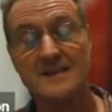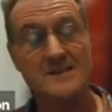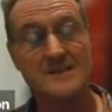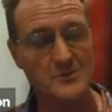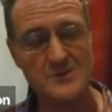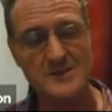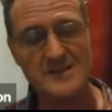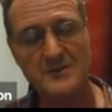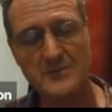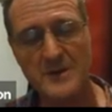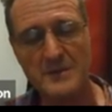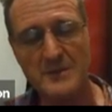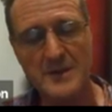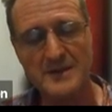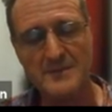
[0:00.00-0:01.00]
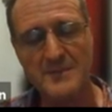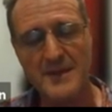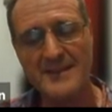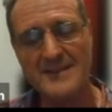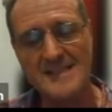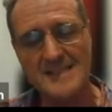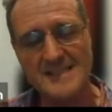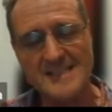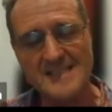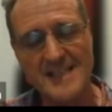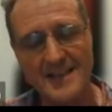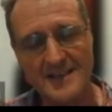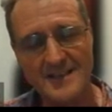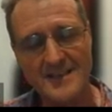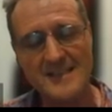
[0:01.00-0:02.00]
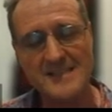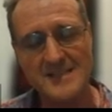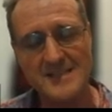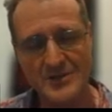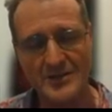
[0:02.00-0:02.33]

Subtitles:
And it's also where Peter Matthiessen started his